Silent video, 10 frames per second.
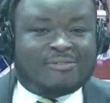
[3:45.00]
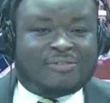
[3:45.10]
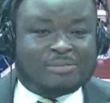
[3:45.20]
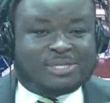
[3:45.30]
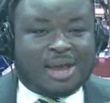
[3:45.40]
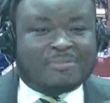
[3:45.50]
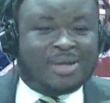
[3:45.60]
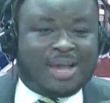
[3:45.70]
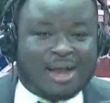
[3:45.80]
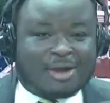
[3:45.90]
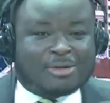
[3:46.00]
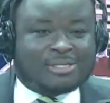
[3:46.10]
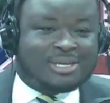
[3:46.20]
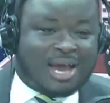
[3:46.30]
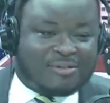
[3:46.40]
from Zambia
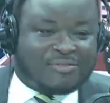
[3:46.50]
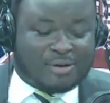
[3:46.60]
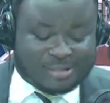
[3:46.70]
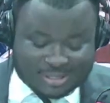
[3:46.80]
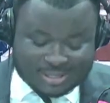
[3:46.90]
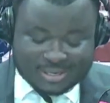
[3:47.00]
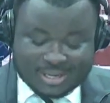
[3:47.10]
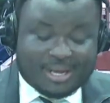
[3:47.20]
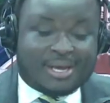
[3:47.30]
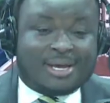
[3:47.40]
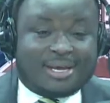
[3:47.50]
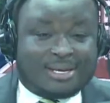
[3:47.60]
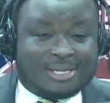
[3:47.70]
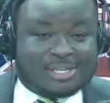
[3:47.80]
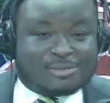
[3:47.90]
Kosi Naifort.
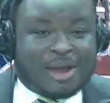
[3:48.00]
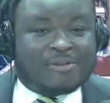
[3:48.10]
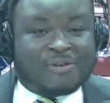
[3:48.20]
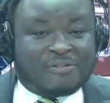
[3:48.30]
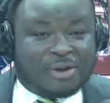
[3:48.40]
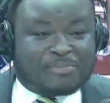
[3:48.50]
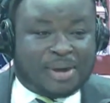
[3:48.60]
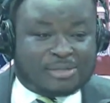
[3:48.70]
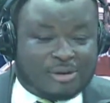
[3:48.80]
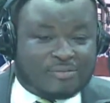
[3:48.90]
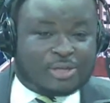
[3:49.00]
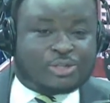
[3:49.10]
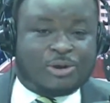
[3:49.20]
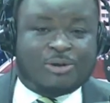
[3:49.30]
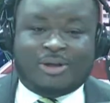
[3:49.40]
This is my favorite part of the show.